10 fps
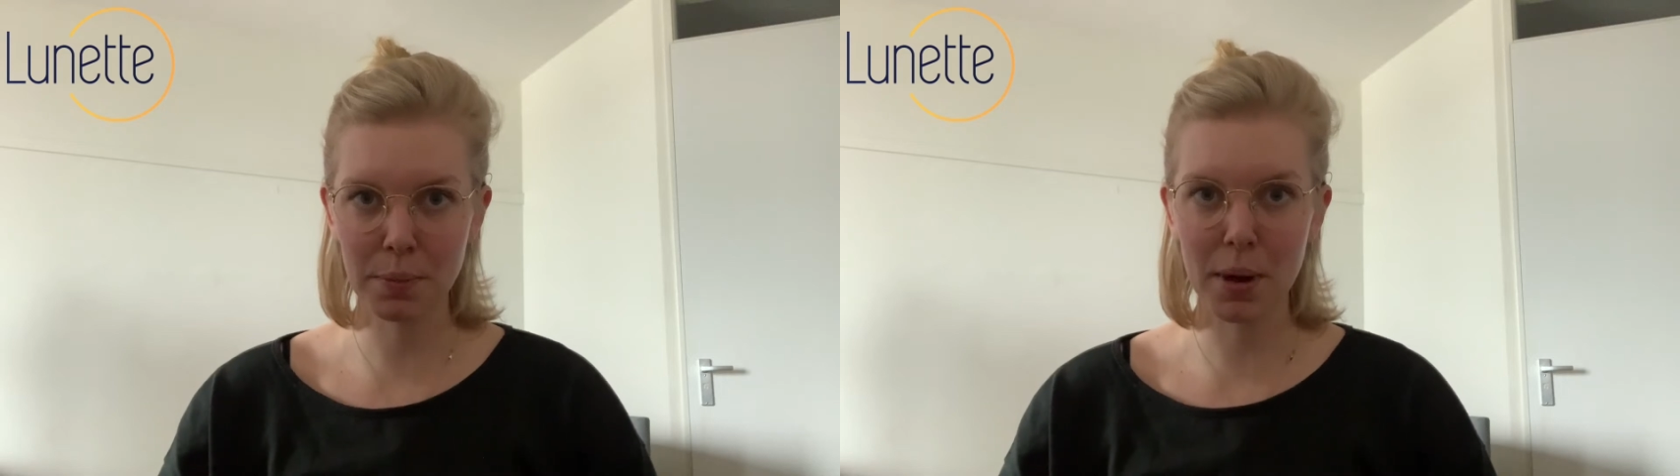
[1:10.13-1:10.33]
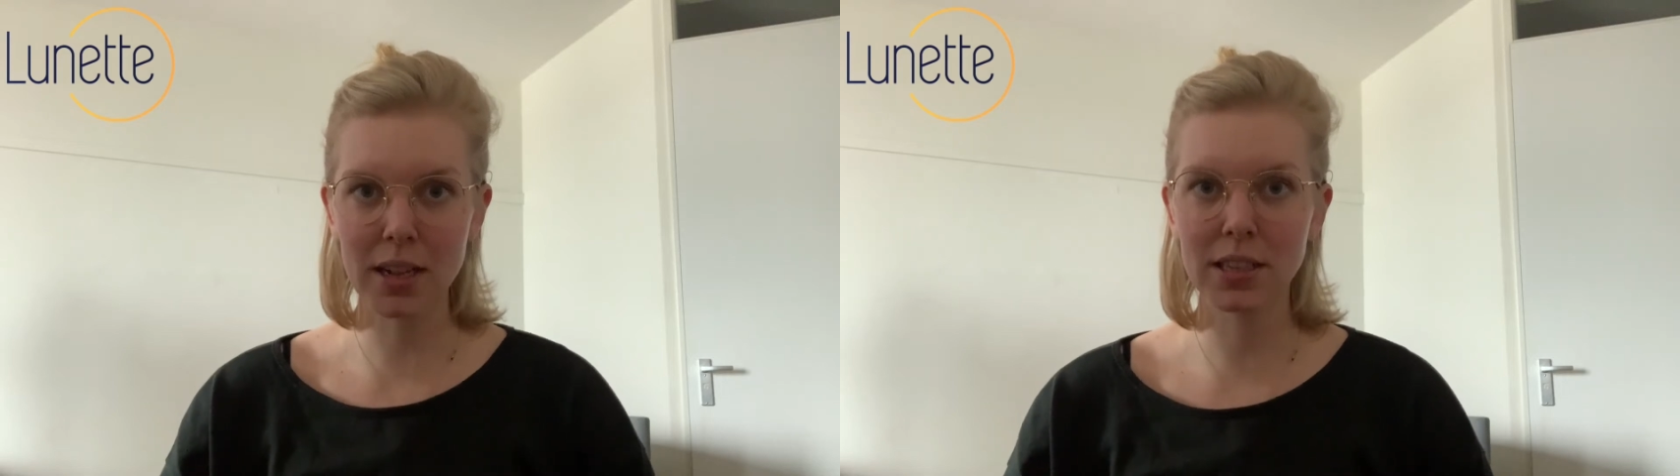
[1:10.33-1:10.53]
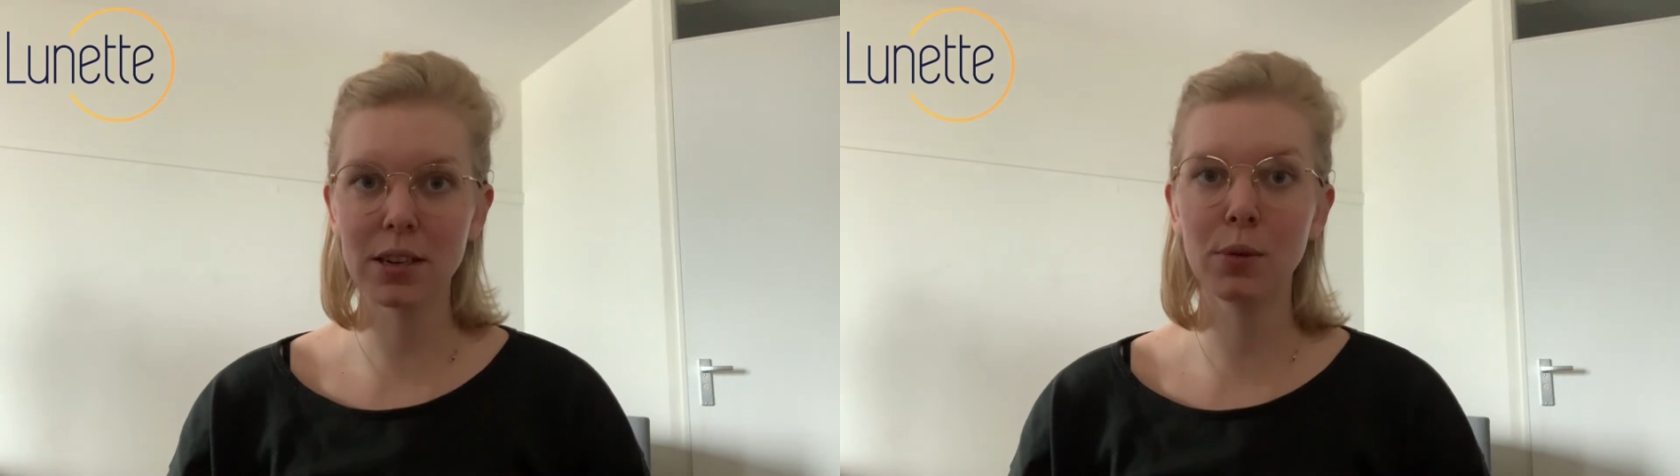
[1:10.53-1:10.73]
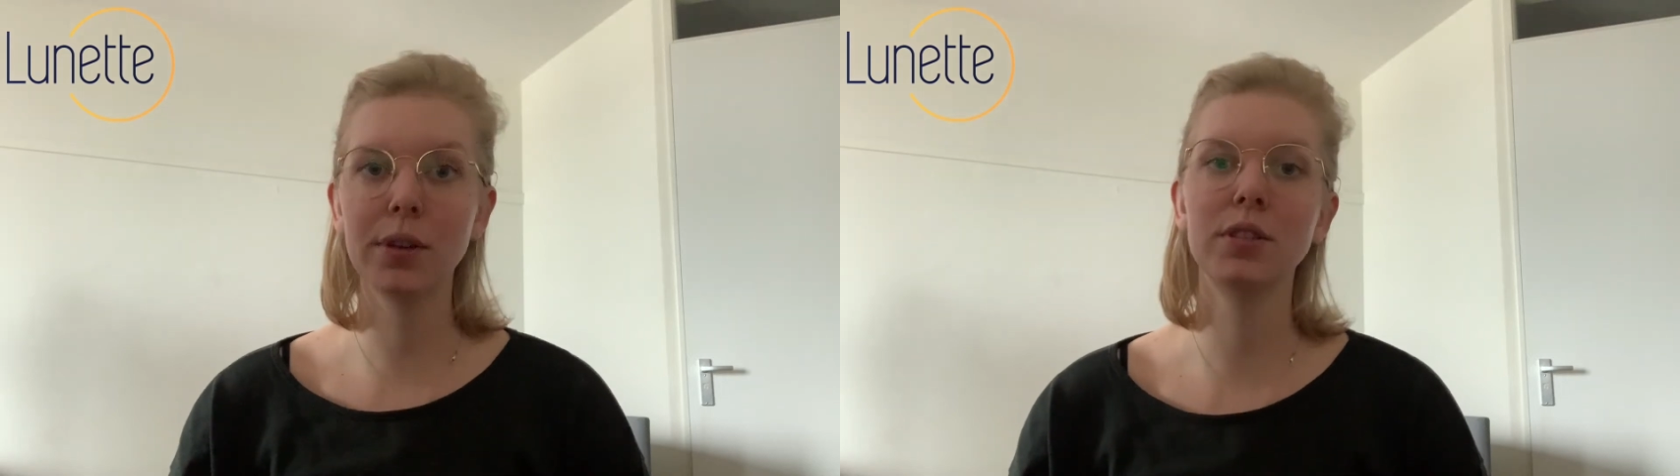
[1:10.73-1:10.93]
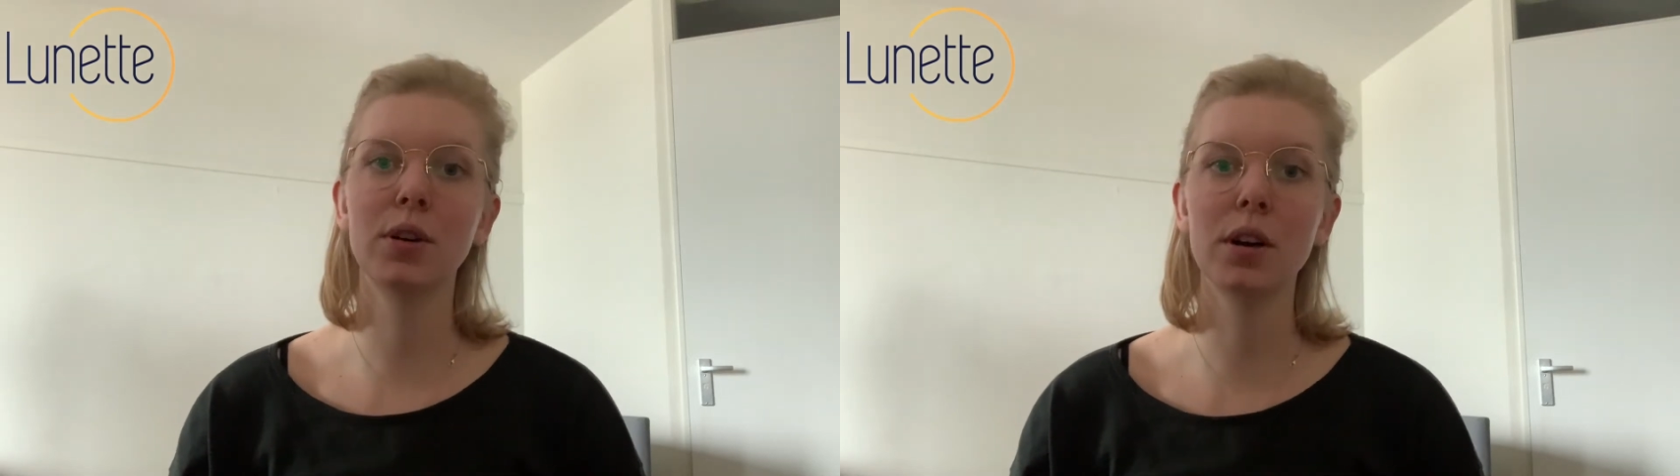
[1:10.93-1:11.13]
but
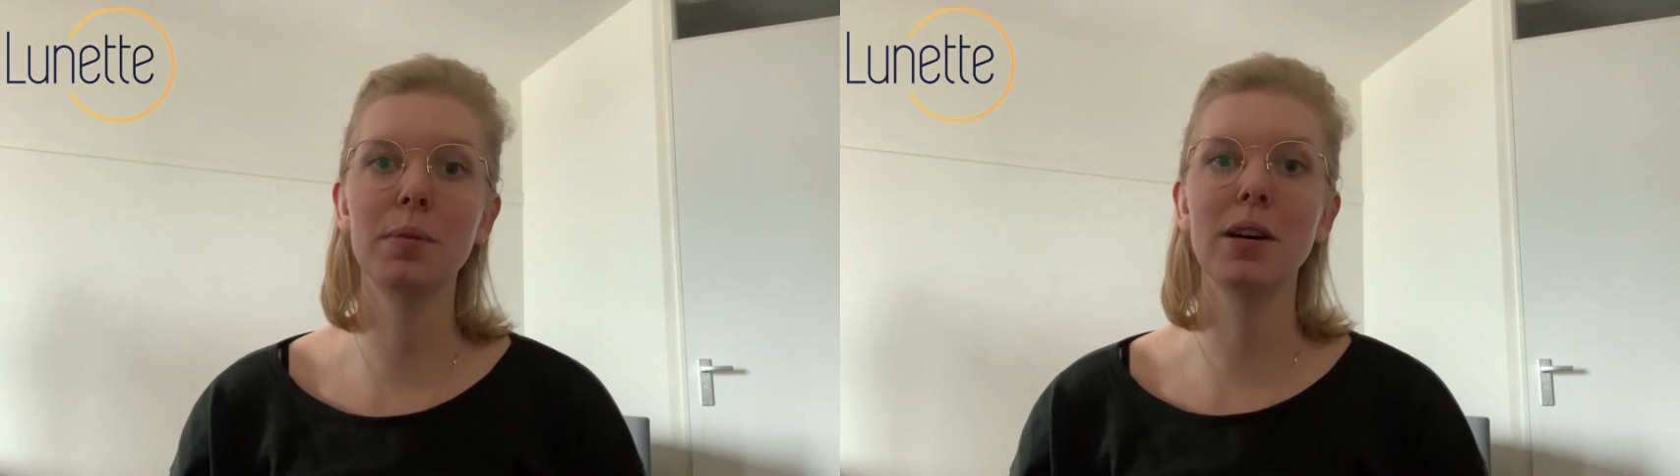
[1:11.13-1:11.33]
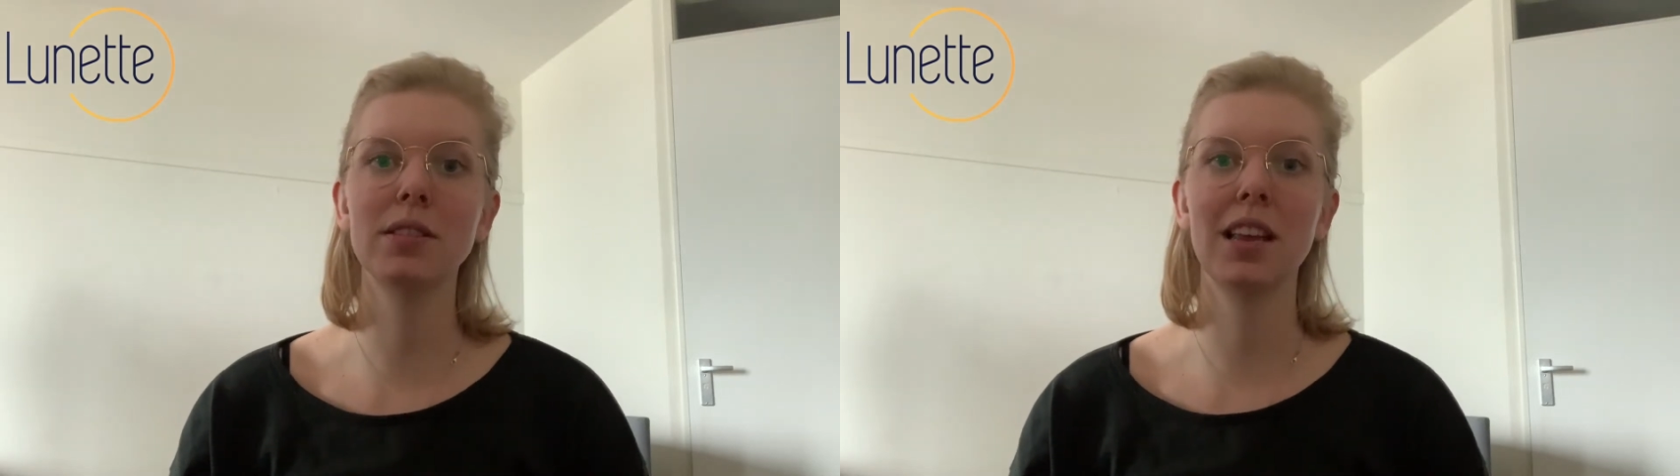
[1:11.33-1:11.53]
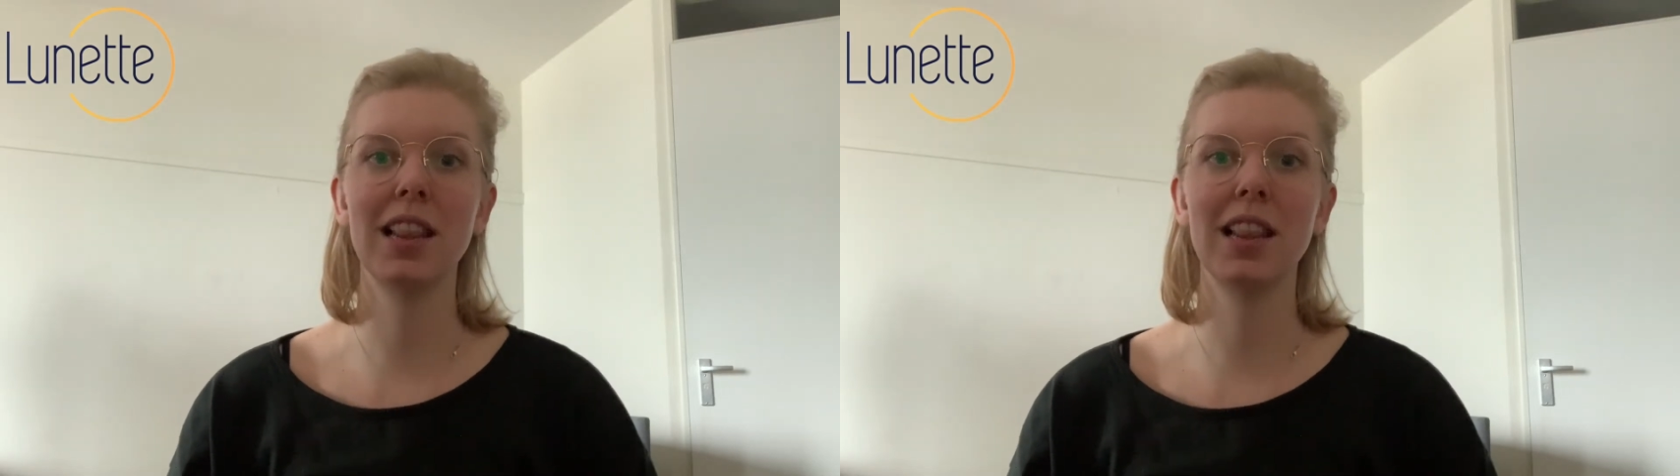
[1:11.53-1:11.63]
we'll talk about